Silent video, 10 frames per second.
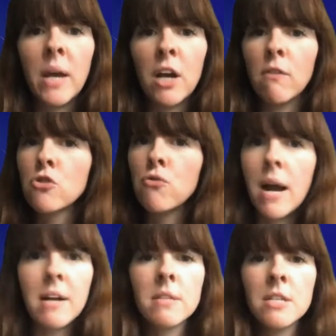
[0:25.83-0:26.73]
of
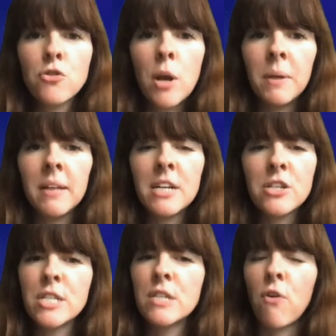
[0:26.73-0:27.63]
trials and
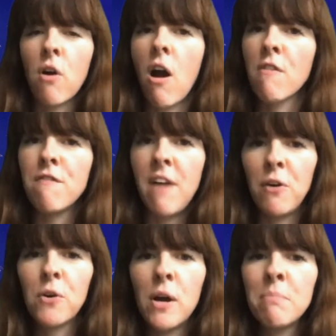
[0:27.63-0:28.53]
tribulations for our
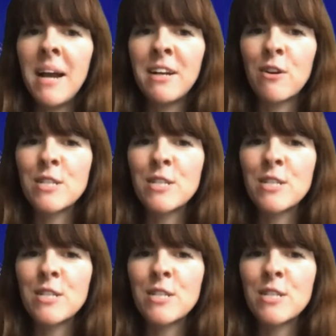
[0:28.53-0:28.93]
Filecoin miners